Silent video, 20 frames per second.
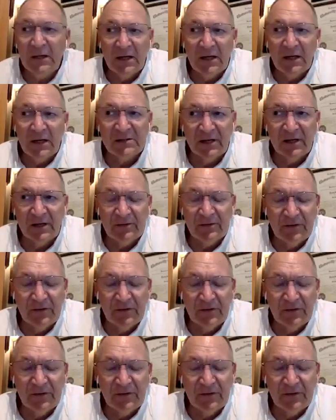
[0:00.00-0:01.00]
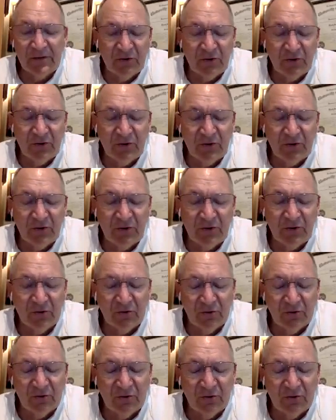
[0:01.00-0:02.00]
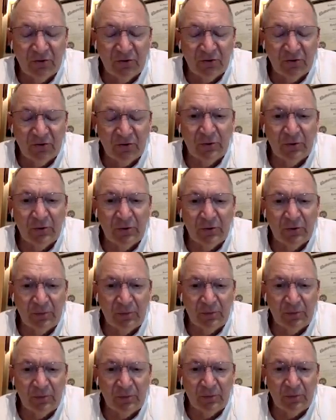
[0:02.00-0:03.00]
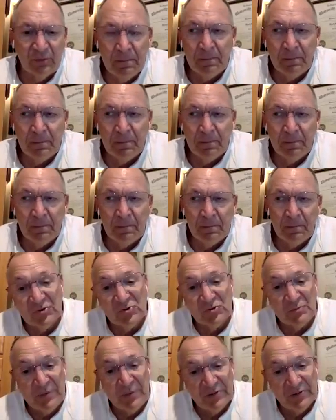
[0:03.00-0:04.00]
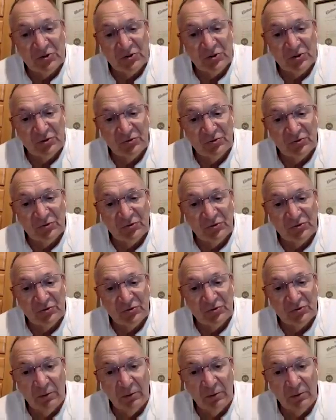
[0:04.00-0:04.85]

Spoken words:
I said, I think your grandfather came to me, and he has a message for you.